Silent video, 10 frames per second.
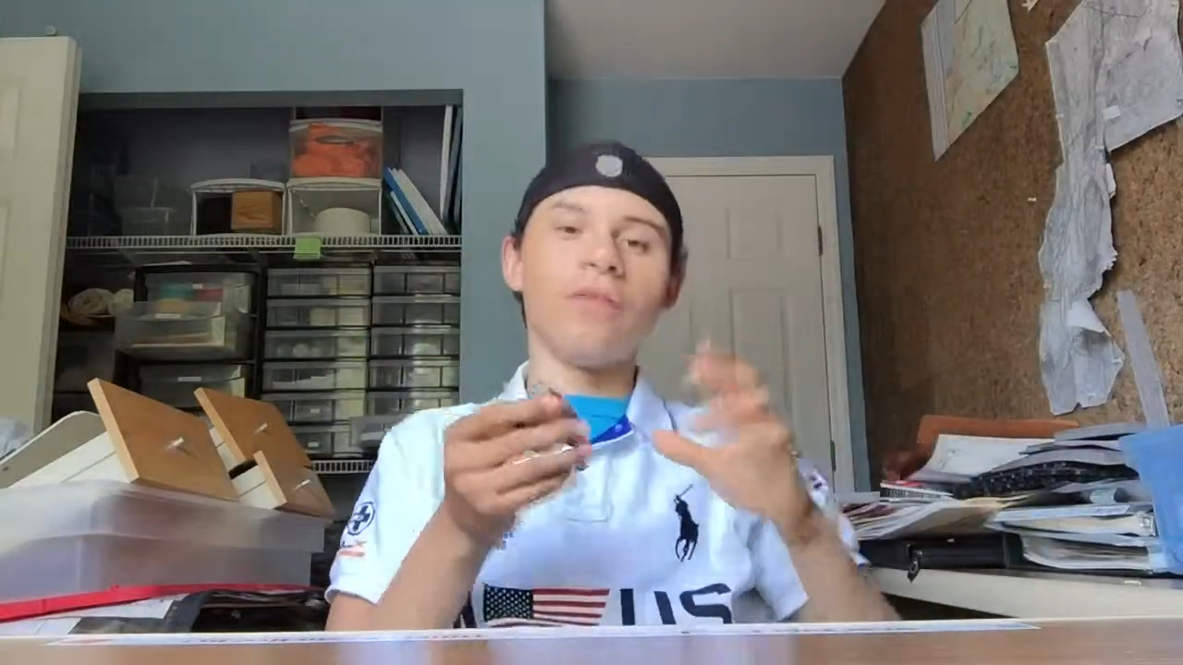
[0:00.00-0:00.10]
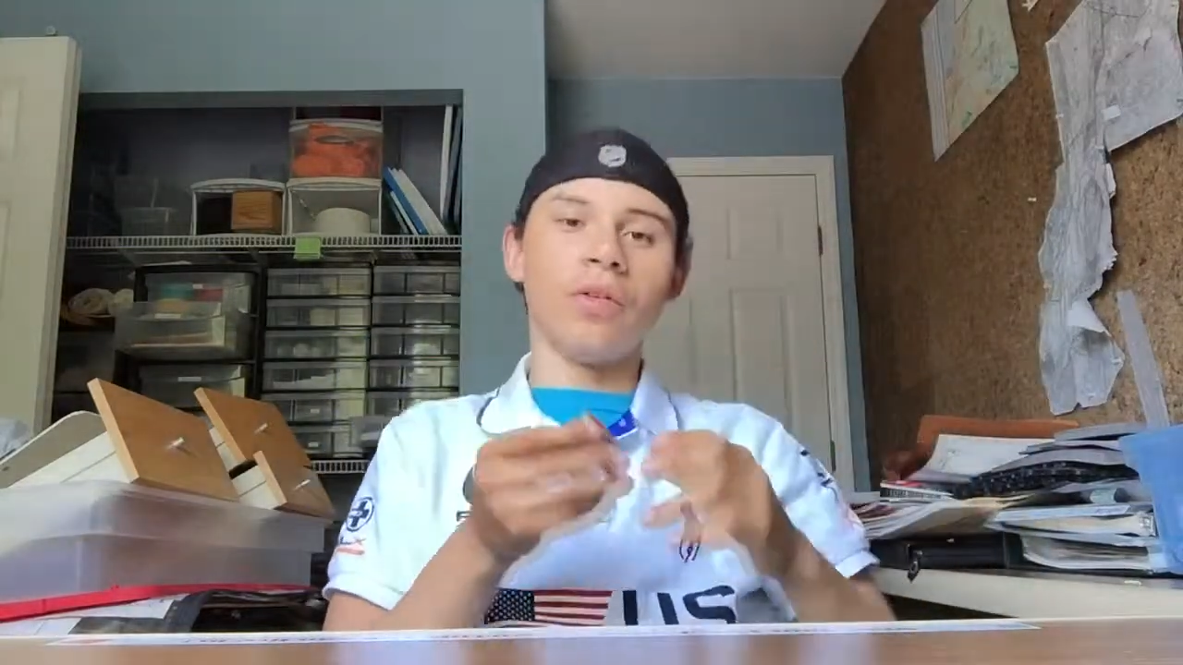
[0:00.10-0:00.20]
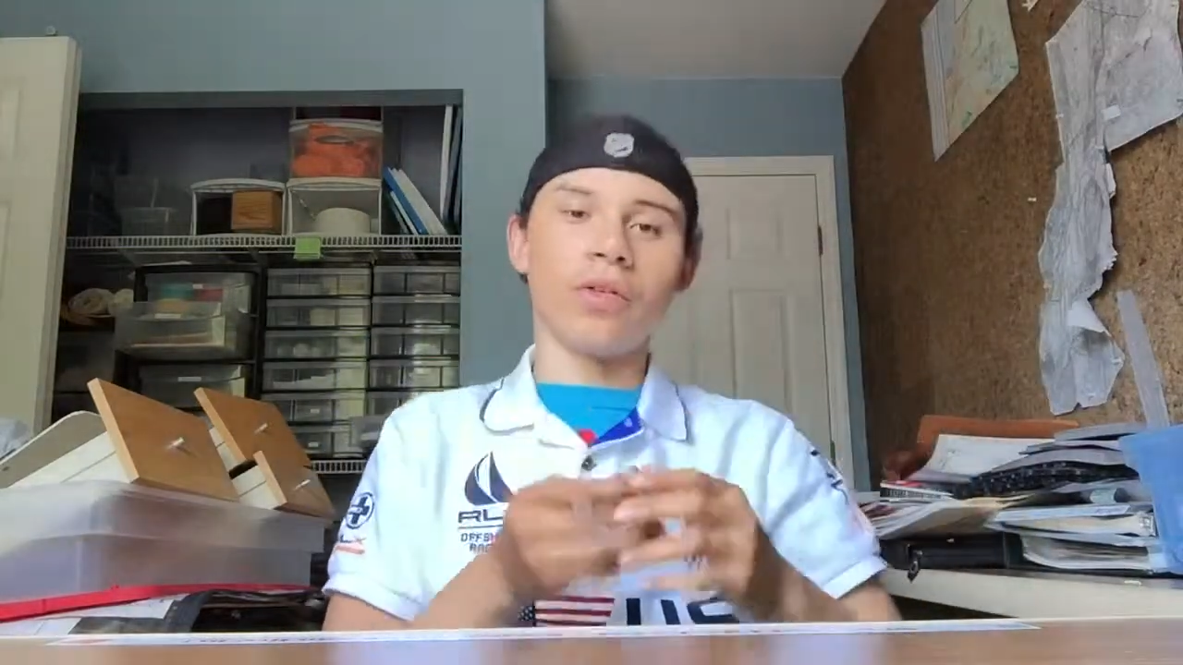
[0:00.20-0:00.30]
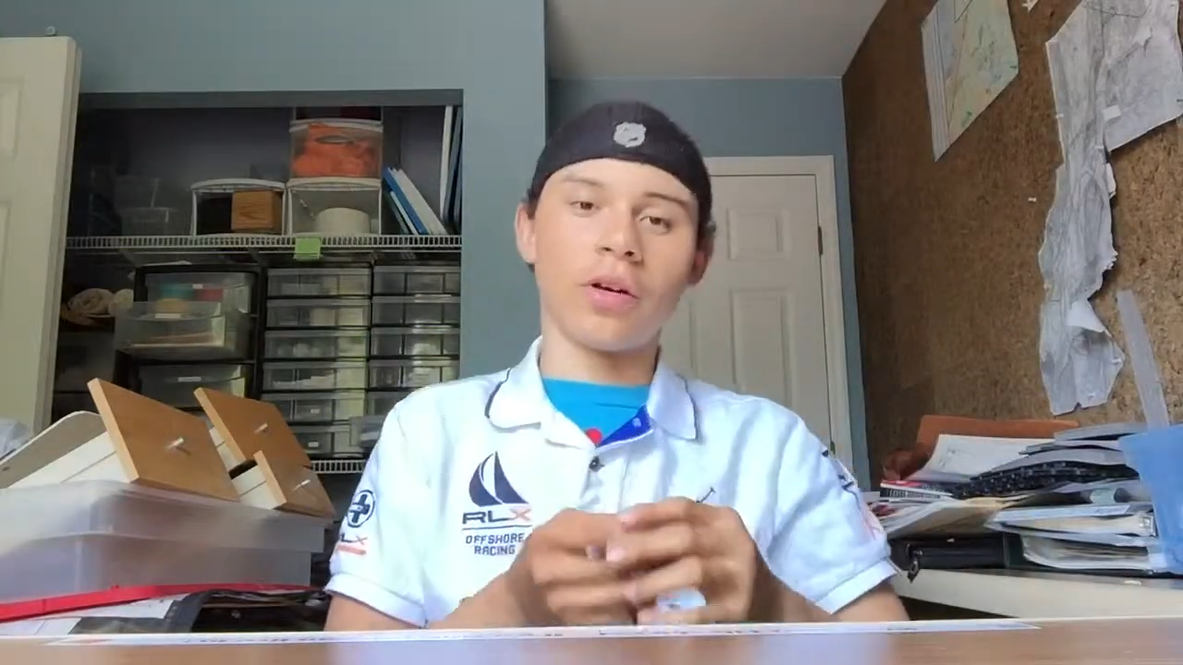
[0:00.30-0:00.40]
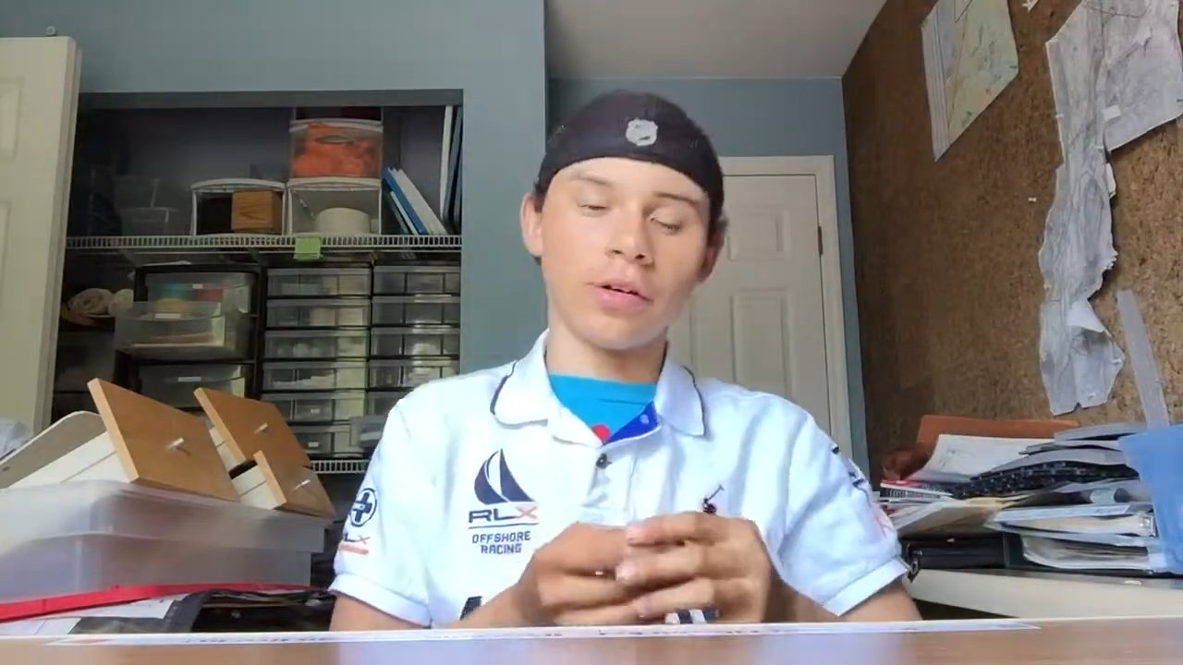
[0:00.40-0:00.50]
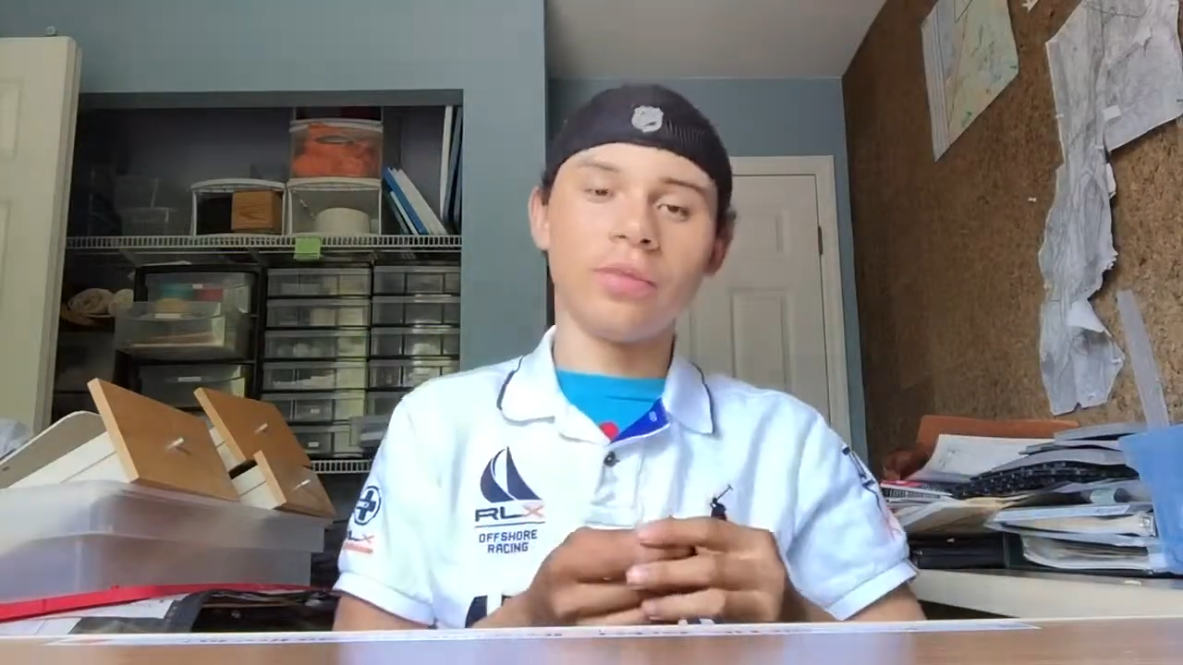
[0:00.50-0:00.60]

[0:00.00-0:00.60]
full grown,